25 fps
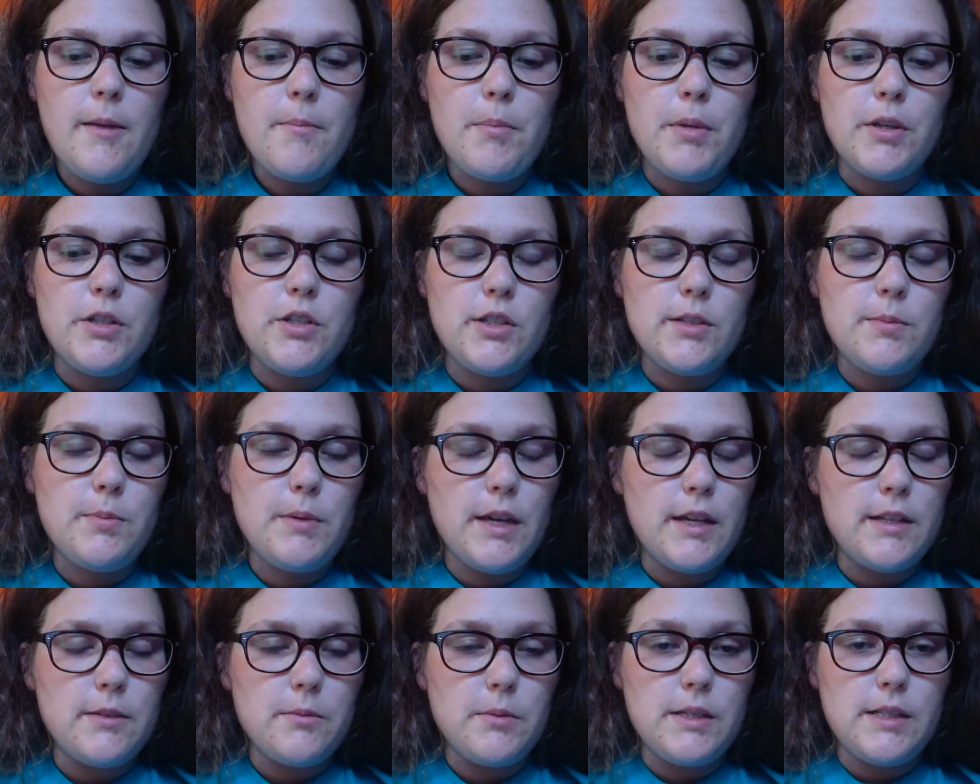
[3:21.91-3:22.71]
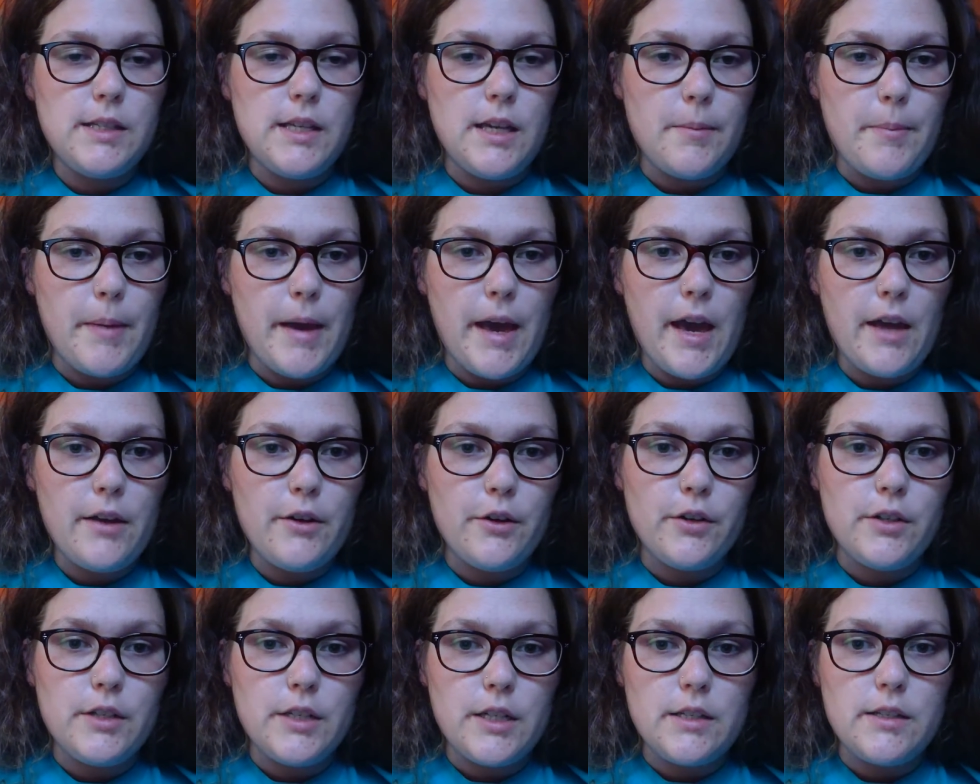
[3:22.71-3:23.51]
but just because we see a
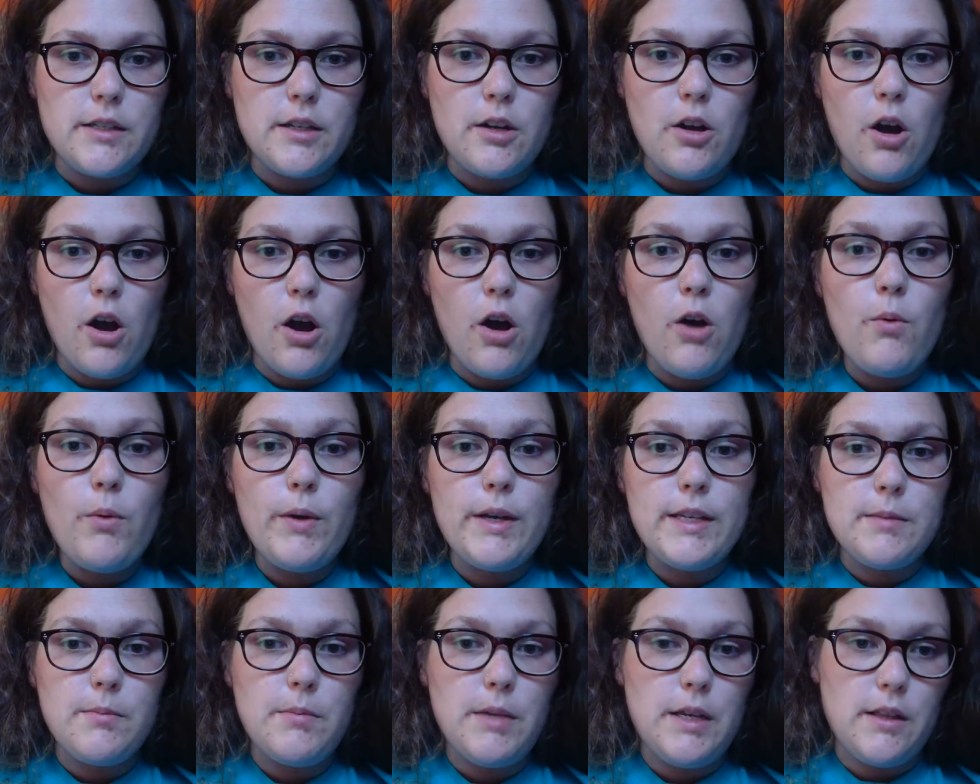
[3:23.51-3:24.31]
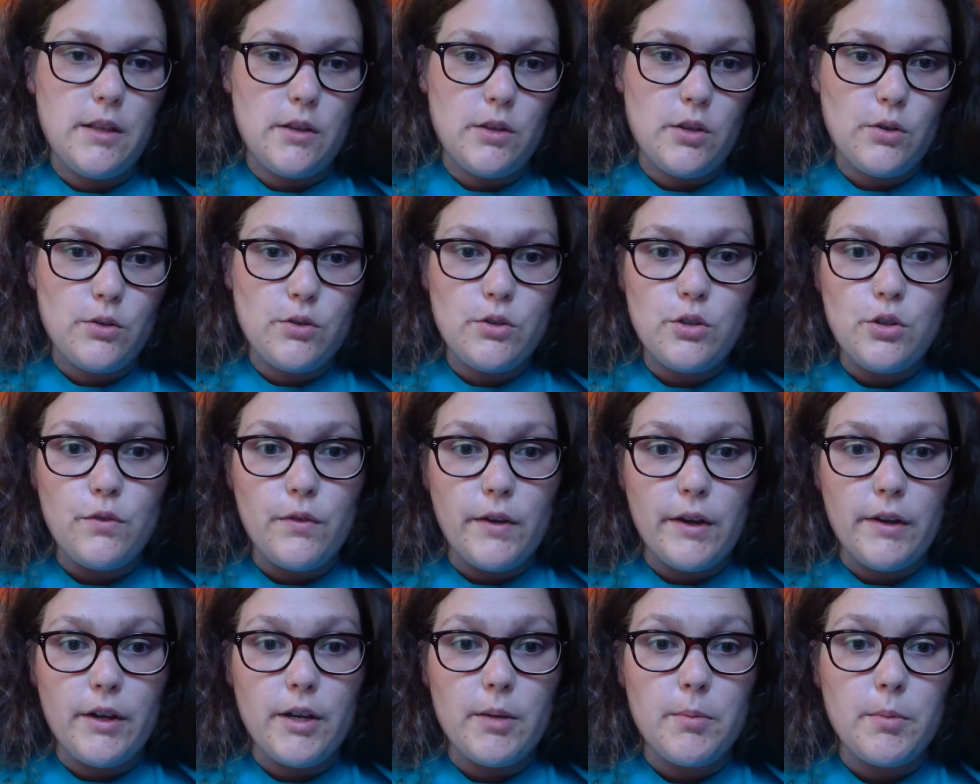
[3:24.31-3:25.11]
pattern doesn't always mean that those two
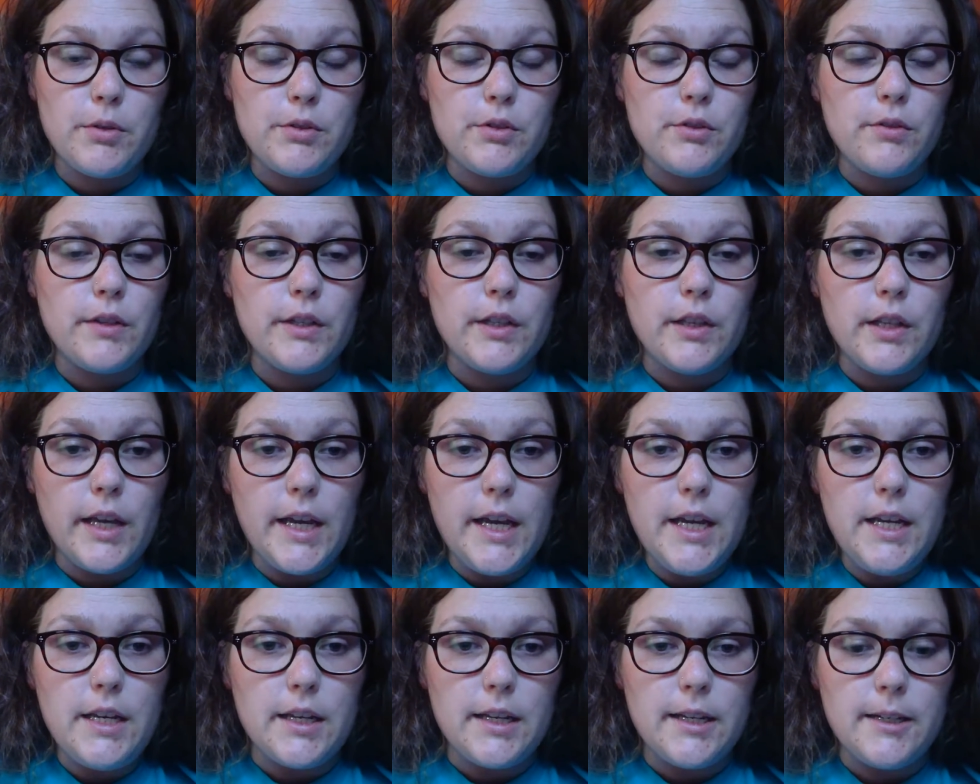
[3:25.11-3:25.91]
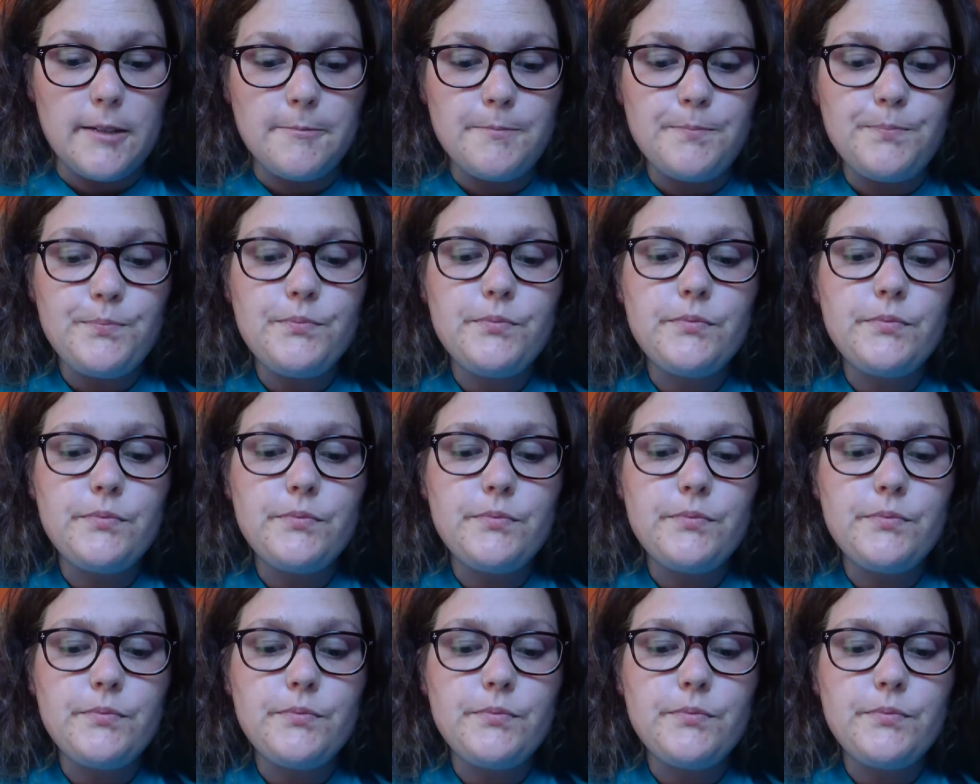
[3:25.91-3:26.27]
variables are related,